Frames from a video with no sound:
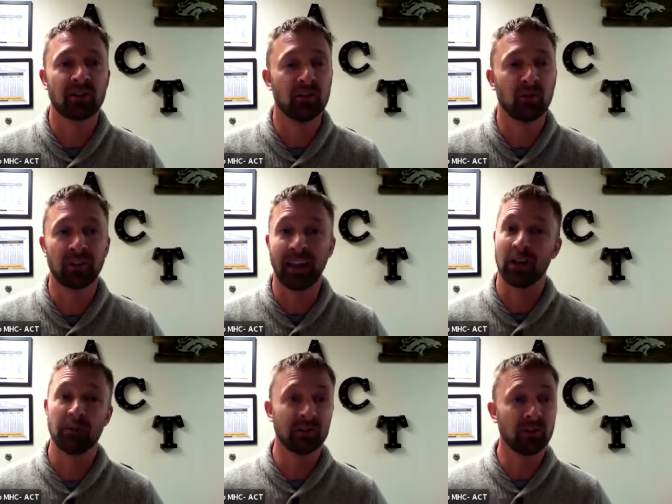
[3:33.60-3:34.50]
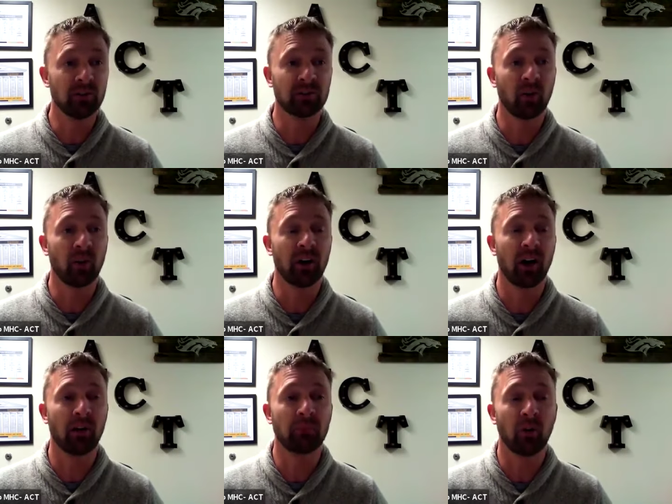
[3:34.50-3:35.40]
to cannabis use going
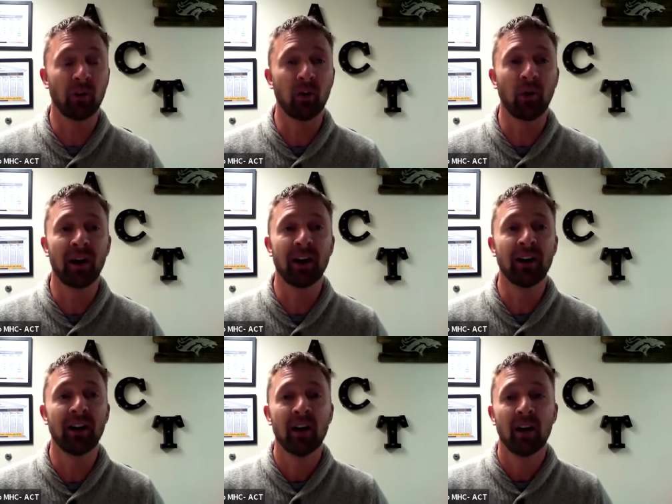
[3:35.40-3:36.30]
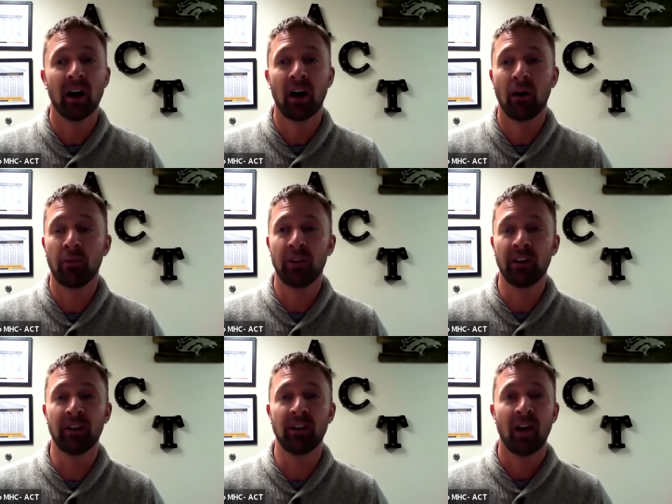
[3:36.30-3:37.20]
um, going away. Um,
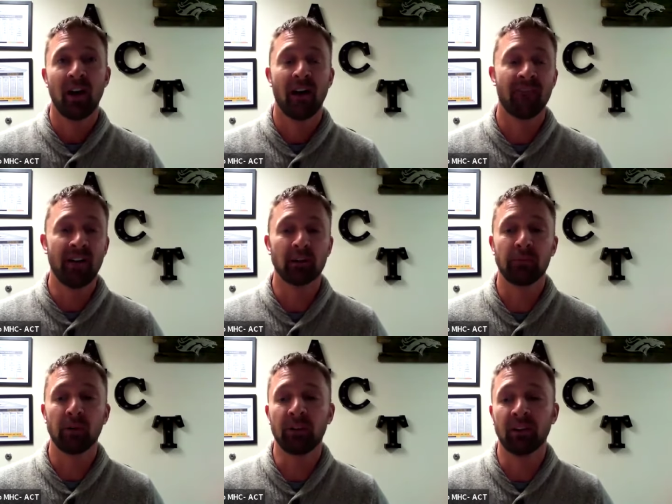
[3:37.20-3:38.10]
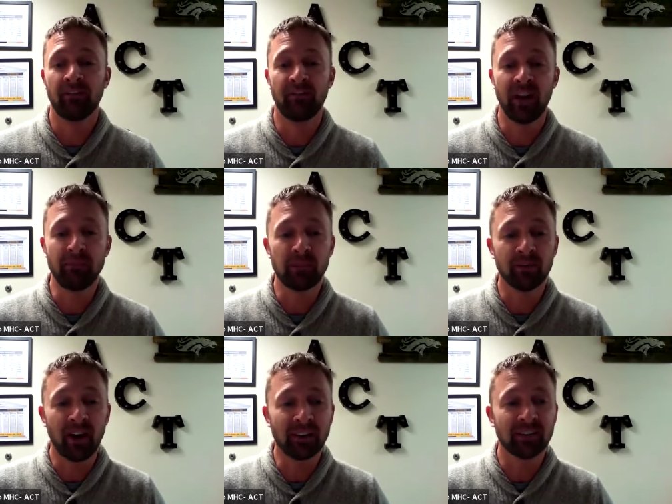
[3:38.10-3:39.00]
the availability of vape
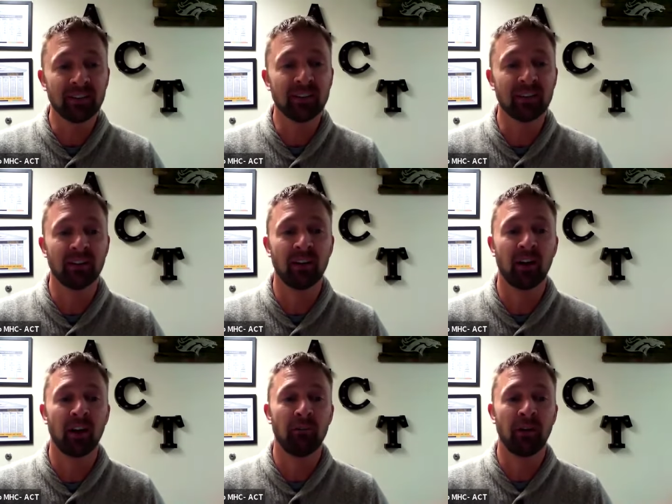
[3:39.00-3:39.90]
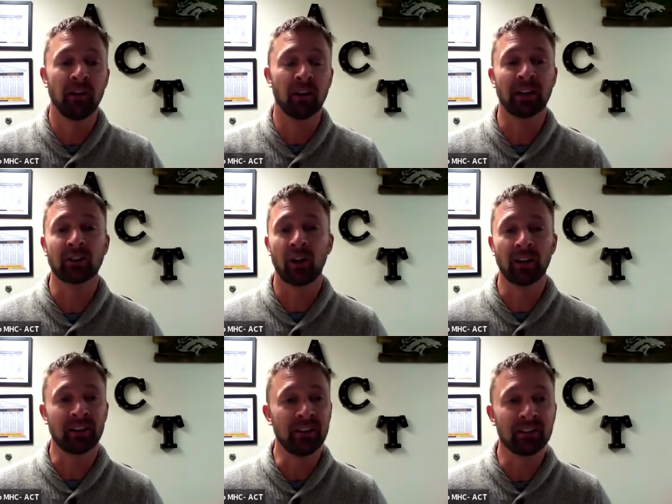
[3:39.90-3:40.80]
devices and, um, and
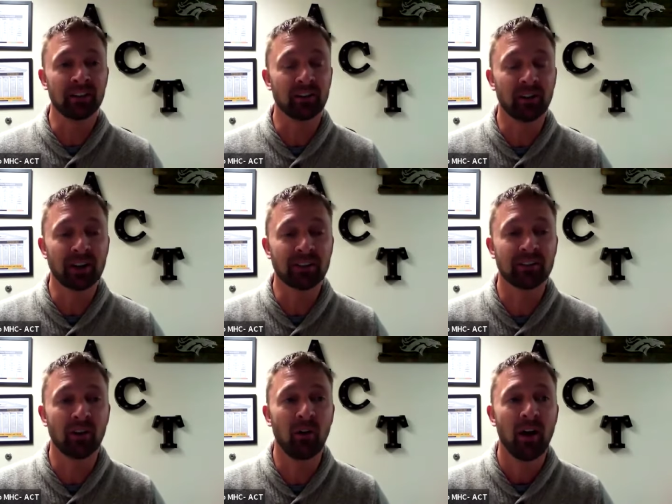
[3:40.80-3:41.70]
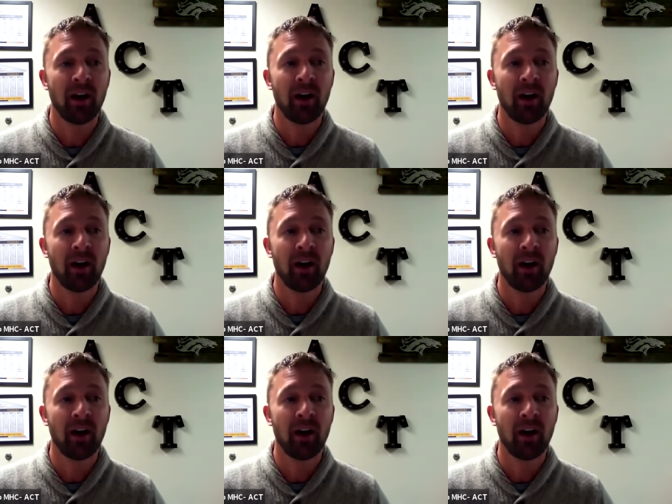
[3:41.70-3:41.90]
electronic e-cigarettes. So